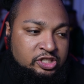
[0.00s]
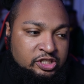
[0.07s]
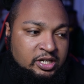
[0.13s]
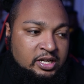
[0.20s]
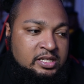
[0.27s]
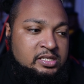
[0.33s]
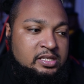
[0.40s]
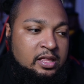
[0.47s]

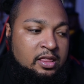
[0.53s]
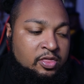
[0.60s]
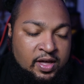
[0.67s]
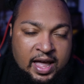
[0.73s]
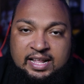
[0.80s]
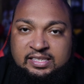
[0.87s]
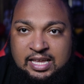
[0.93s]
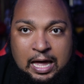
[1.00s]
just
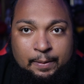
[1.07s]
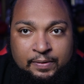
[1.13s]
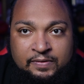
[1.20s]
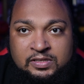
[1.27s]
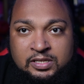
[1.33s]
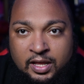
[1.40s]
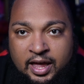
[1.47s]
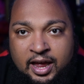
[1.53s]
that type
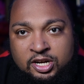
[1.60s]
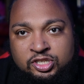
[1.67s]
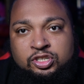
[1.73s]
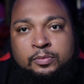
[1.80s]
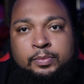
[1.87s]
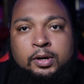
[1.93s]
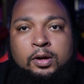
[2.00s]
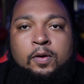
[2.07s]
of
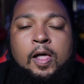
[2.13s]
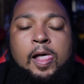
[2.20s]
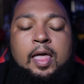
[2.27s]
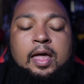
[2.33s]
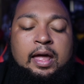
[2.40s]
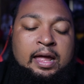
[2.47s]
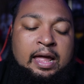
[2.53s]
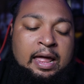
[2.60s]
slasher, bro.
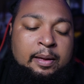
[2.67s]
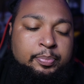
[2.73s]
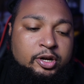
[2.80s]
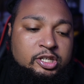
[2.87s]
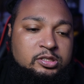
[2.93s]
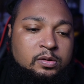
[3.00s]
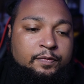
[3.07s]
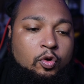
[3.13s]
And, and
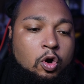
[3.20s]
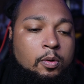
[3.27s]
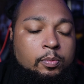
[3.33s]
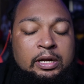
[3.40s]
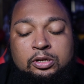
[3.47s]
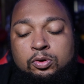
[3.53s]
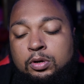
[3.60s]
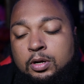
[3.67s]
pushing forward,
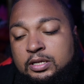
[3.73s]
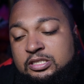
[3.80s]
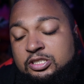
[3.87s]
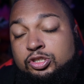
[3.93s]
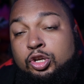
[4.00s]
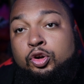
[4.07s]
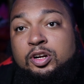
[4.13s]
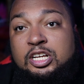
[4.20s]
we do know this
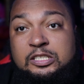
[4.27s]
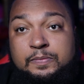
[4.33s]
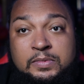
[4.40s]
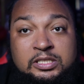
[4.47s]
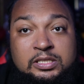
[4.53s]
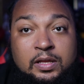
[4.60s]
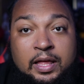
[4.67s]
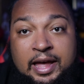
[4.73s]
is a
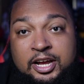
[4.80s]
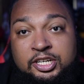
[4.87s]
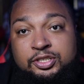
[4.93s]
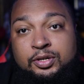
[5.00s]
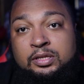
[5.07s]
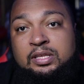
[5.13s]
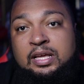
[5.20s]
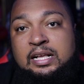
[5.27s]
Christmas
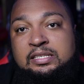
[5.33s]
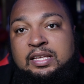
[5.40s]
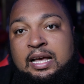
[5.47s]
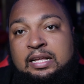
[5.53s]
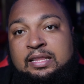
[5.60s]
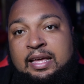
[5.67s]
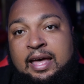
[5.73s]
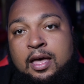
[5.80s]
slasher and things
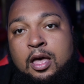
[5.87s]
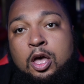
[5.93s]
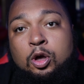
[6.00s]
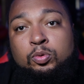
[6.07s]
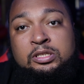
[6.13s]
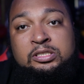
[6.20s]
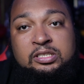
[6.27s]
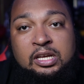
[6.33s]
like that.
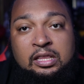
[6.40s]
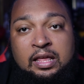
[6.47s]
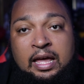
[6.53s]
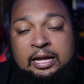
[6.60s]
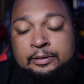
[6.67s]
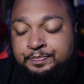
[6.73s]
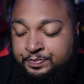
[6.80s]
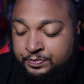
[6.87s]
We see
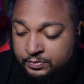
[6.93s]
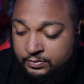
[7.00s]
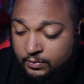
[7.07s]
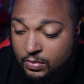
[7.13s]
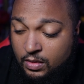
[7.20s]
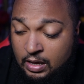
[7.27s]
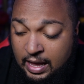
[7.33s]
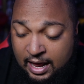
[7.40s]
that
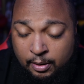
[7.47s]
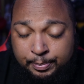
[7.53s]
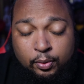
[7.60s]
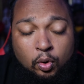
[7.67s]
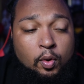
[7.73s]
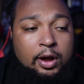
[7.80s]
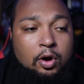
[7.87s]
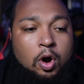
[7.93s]
at a
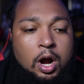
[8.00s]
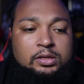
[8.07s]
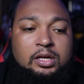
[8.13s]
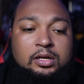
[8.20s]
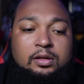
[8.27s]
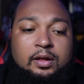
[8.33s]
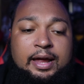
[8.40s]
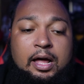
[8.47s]
point Art the
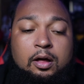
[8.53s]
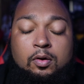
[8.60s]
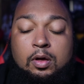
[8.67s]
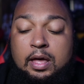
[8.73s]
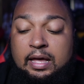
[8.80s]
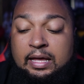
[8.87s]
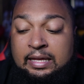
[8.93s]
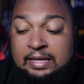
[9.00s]
Clown
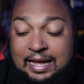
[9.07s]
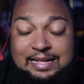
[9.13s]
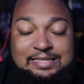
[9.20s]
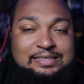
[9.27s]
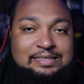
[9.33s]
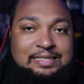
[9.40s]
gets